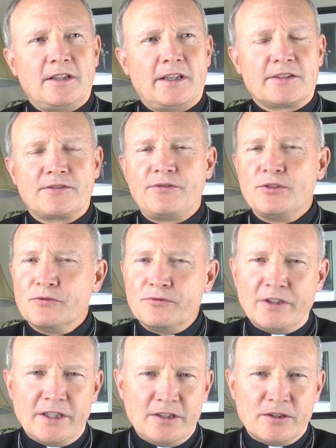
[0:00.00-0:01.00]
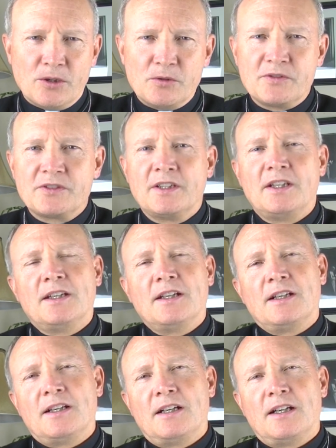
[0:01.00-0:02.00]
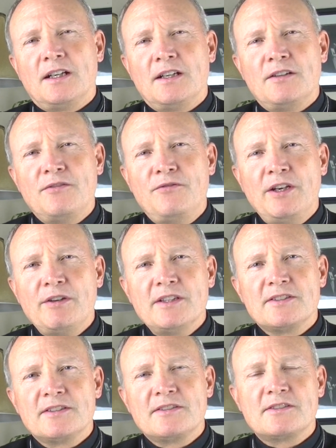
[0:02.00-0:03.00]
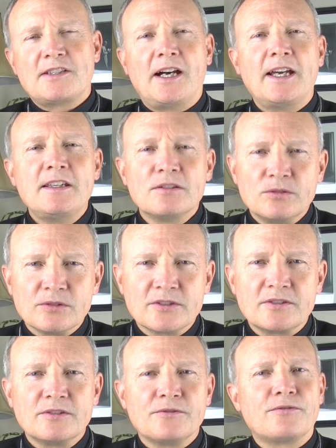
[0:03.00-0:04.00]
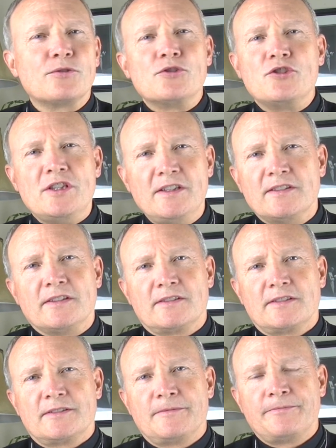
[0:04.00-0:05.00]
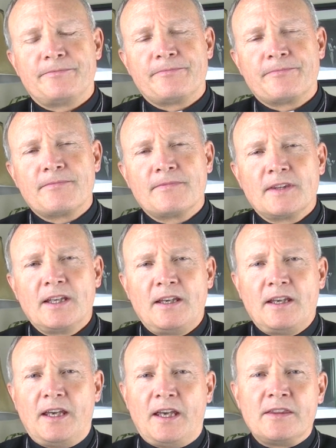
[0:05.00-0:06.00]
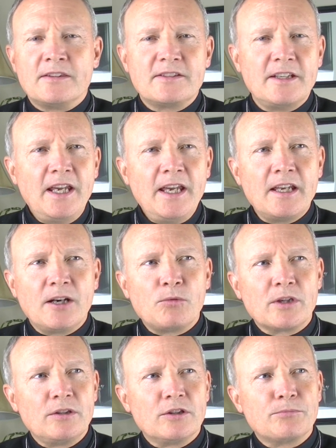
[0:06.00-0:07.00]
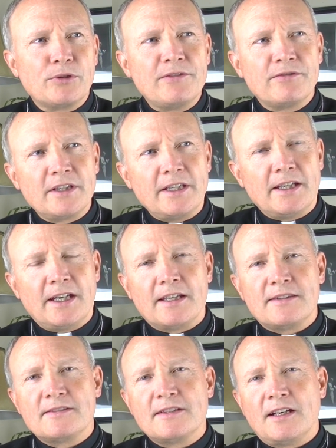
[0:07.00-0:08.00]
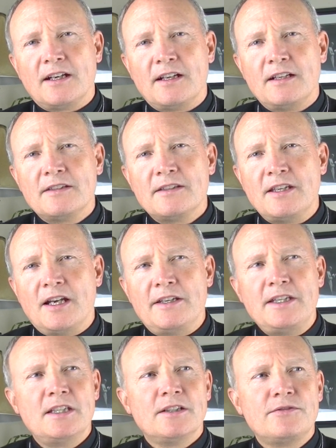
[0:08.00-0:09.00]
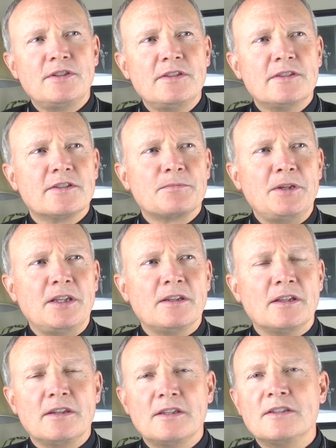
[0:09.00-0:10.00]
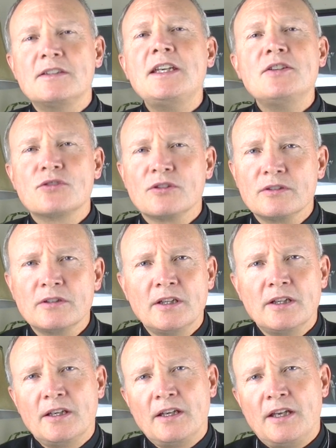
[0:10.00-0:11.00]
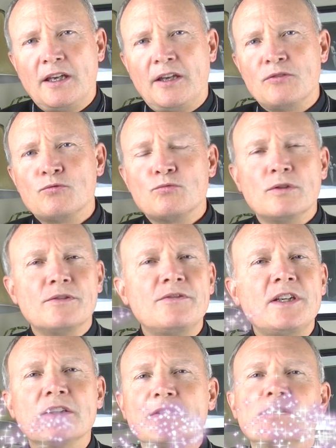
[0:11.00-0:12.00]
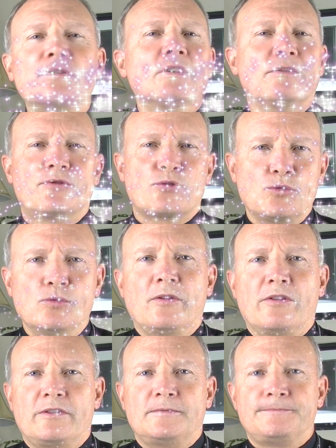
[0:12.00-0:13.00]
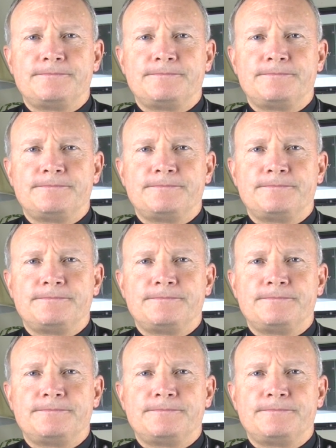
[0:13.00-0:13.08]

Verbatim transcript: the next few videos uh, various titles for Jesus. And today I want to look briefly at uh, the idea of Jesus being the, the, teacher and revealer of truth.